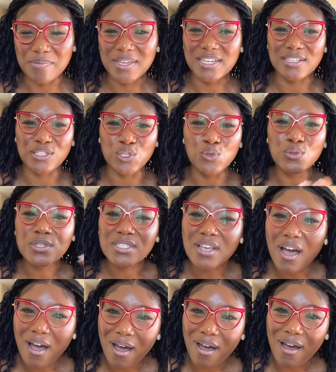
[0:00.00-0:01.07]
because you
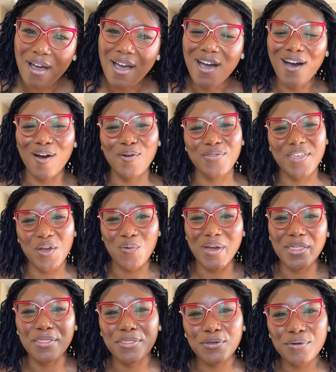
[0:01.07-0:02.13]
saw how they
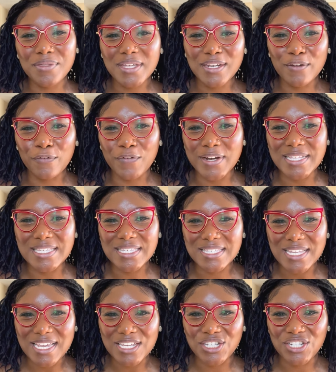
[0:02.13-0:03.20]
went through the different
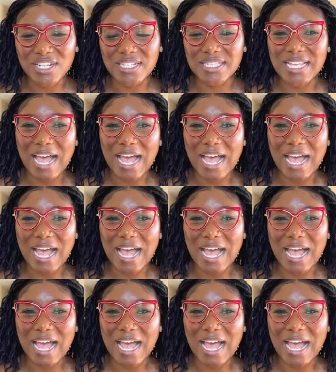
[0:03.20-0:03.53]
stages